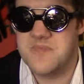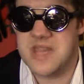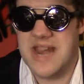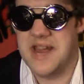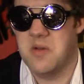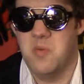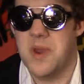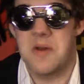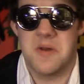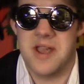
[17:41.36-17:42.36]
getting
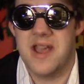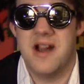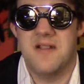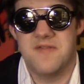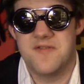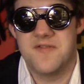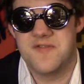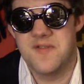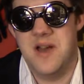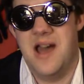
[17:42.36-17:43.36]
weary
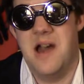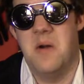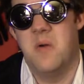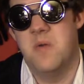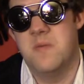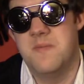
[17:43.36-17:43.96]
of how